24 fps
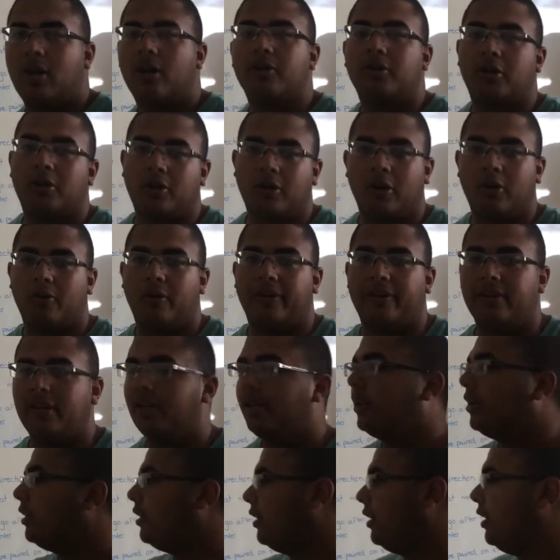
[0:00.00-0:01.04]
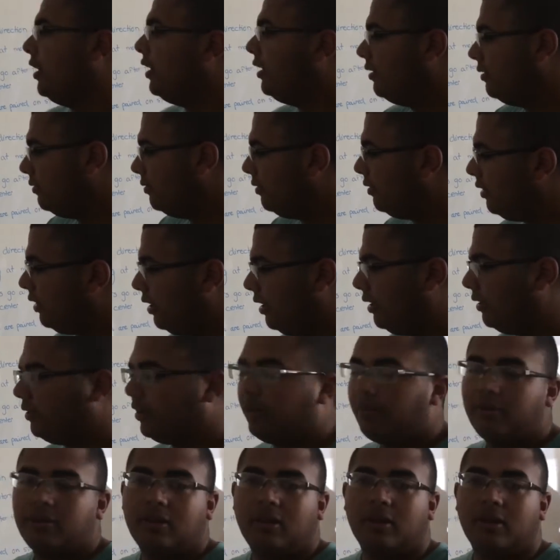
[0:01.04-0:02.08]
counterclockwise. And the
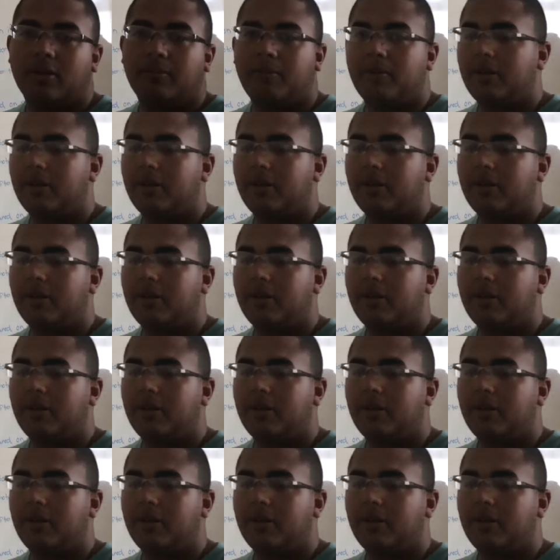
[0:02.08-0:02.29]
same is gonna